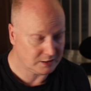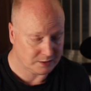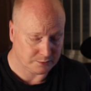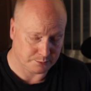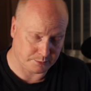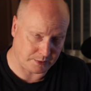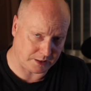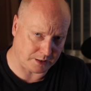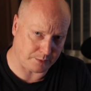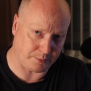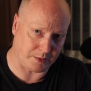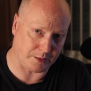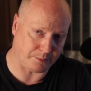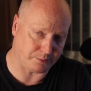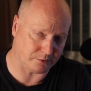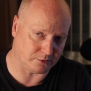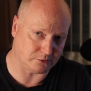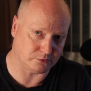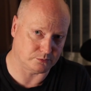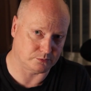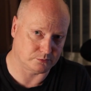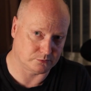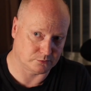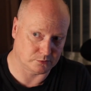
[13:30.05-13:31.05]
Many
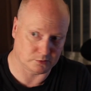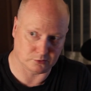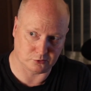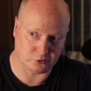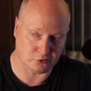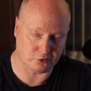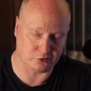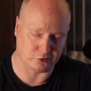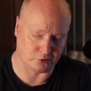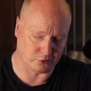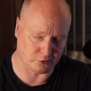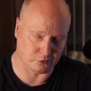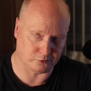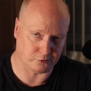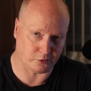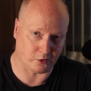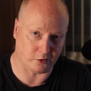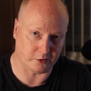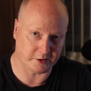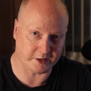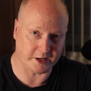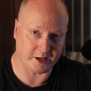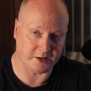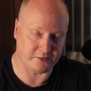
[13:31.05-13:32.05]
people will just do
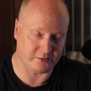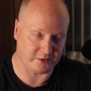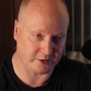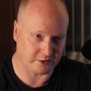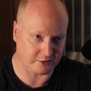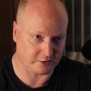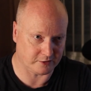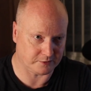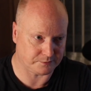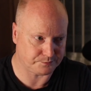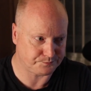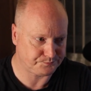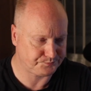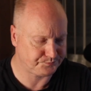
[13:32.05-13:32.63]
4K video,